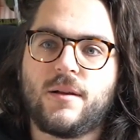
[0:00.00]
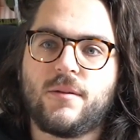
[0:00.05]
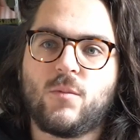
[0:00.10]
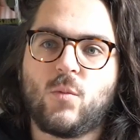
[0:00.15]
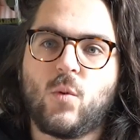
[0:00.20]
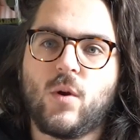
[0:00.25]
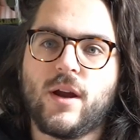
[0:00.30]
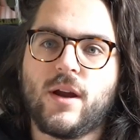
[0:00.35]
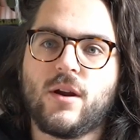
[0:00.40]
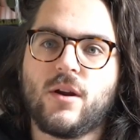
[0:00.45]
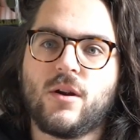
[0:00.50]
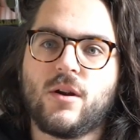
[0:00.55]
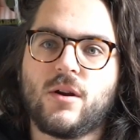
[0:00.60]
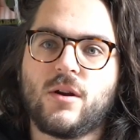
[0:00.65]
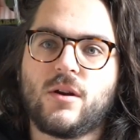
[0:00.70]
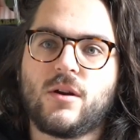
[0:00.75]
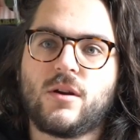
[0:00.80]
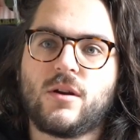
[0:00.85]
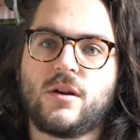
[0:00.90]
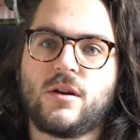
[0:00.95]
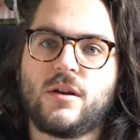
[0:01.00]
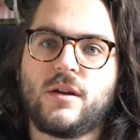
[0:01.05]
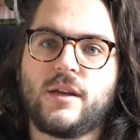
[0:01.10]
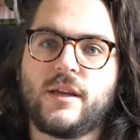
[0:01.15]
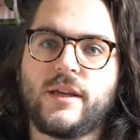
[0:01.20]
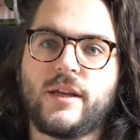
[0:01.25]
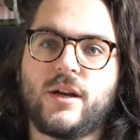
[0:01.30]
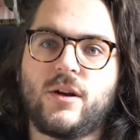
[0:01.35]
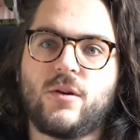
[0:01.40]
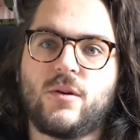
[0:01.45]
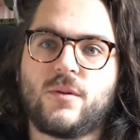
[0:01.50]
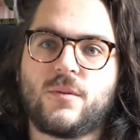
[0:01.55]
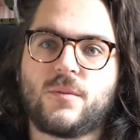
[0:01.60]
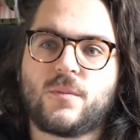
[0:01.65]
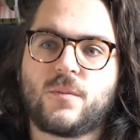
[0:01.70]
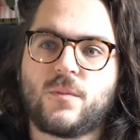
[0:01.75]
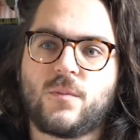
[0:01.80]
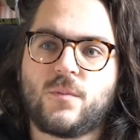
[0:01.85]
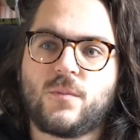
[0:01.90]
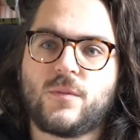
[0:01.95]
where, you know,
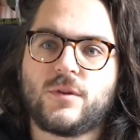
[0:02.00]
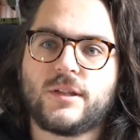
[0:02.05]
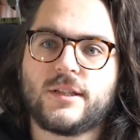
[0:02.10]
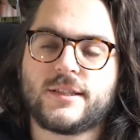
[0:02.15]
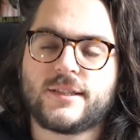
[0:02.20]
a